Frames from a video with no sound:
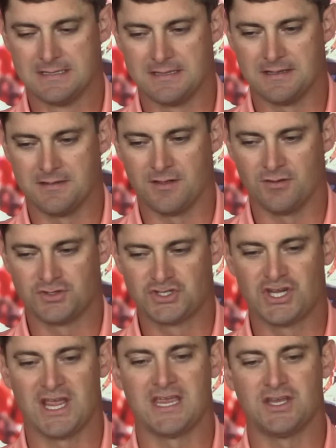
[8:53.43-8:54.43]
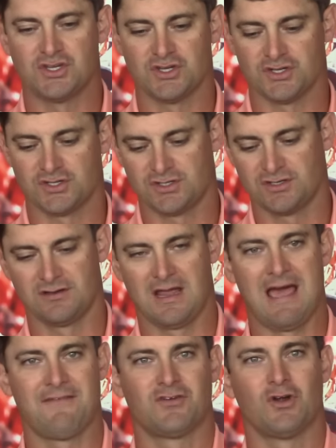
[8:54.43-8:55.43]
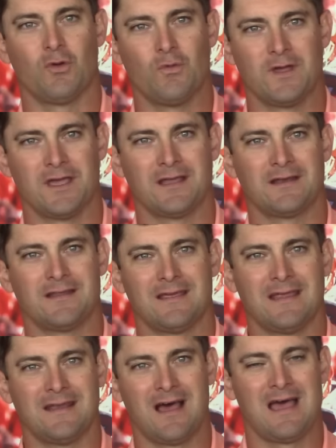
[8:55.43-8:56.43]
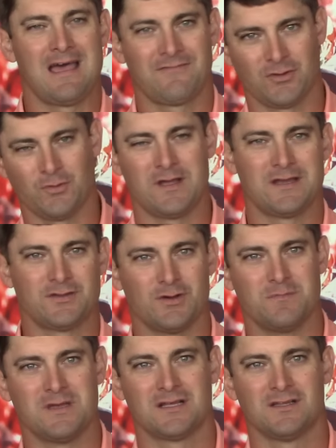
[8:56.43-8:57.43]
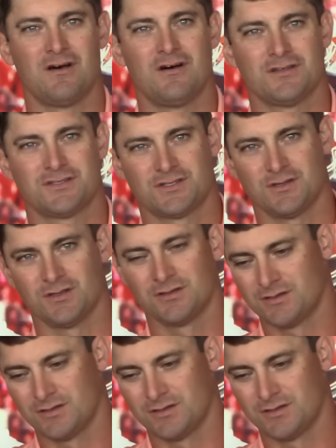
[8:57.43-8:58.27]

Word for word: those changes after a win and not have to wait to a big loss to,